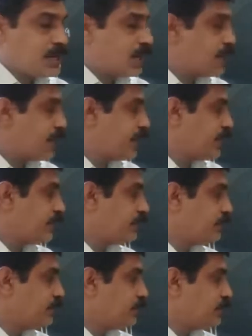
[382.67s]
and
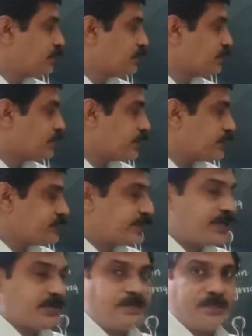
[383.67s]
the
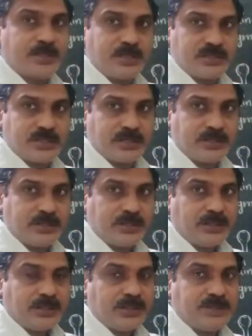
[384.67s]
content present
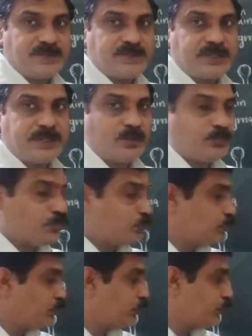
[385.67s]
inside the
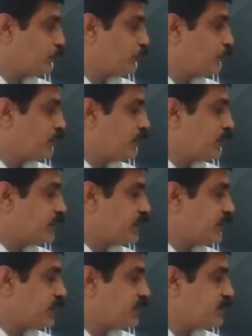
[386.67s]
pollen tube, that
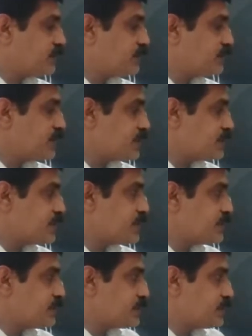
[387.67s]
is
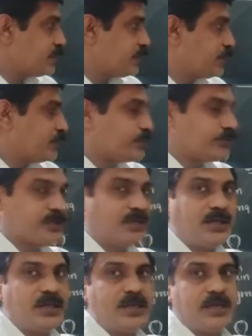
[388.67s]
enter into the
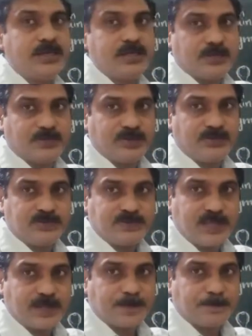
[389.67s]
embryo sac.